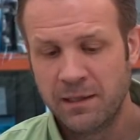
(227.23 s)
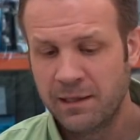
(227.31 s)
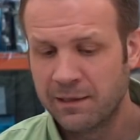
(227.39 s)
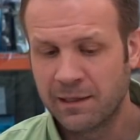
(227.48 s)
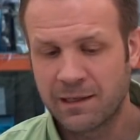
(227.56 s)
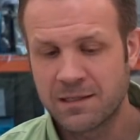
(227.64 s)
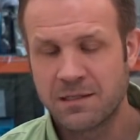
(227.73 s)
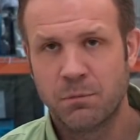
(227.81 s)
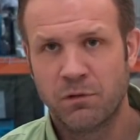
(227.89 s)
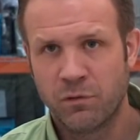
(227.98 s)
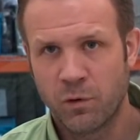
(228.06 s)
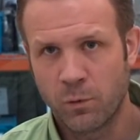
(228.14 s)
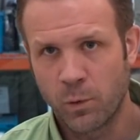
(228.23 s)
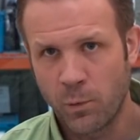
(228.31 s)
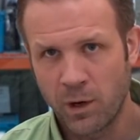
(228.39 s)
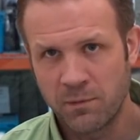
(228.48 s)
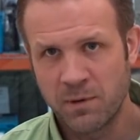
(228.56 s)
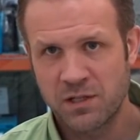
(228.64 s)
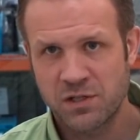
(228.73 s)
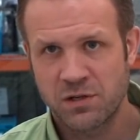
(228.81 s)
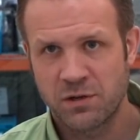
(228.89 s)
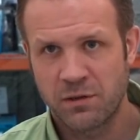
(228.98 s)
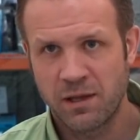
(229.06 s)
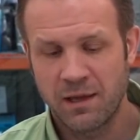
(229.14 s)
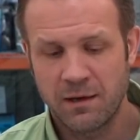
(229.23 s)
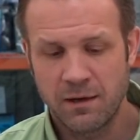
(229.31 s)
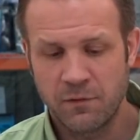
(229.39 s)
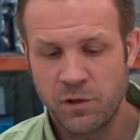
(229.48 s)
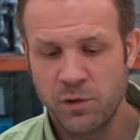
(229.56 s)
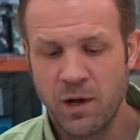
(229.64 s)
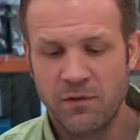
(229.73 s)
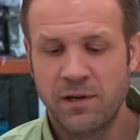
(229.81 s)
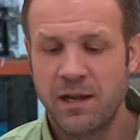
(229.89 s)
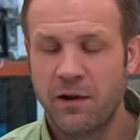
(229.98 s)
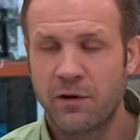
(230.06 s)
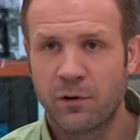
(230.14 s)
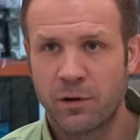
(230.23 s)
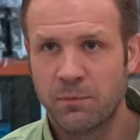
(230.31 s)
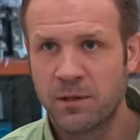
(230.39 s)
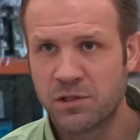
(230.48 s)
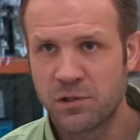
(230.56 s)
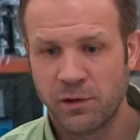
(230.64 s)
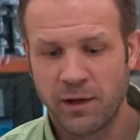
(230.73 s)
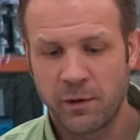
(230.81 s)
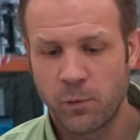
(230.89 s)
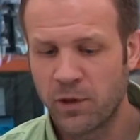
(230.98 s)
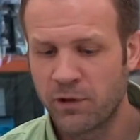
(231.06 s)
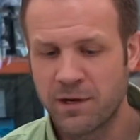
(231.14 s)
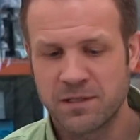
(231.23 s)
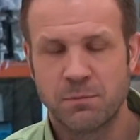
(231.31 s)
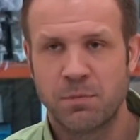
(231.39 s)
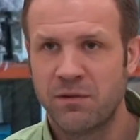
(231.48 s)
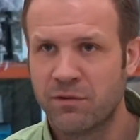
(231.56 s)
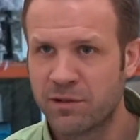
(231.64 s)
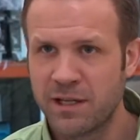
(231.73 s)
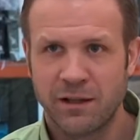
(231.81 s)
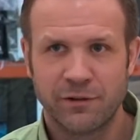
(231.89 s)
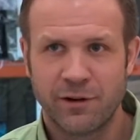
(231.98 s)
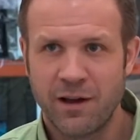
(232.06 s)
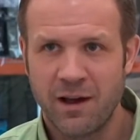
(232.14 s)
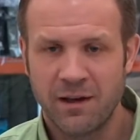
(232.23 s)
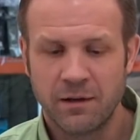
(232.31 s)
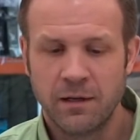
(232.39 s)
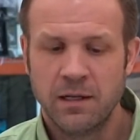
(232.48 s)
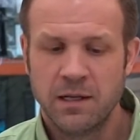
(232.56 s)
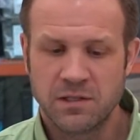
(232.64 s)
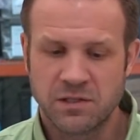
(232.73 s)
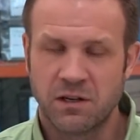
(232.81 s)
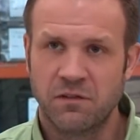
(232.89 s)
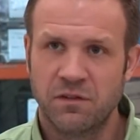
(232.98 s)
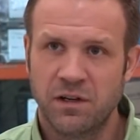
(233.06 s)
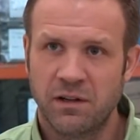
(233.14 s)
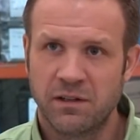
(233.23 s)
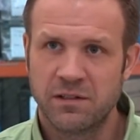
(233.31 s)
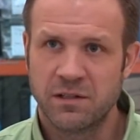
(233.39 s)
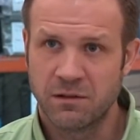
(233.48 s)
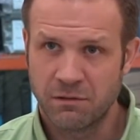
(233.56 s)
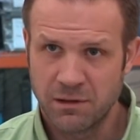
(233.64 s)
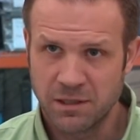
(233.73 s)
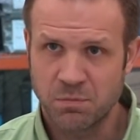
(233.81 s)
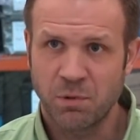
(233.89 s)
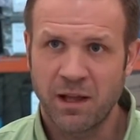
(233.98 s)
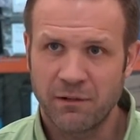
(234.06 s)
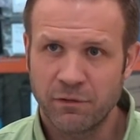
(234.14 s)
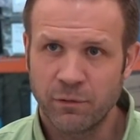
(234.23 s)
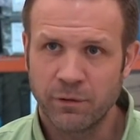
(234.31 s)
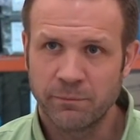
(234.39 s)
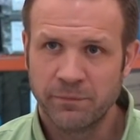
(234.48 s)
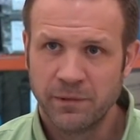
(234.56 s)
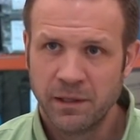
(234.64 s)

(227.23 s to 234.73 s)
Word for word: And like I said before, we want to make sure that if you have an AR grip that you like, whether it has a beaver tail or not, it's going to fit onto this platform.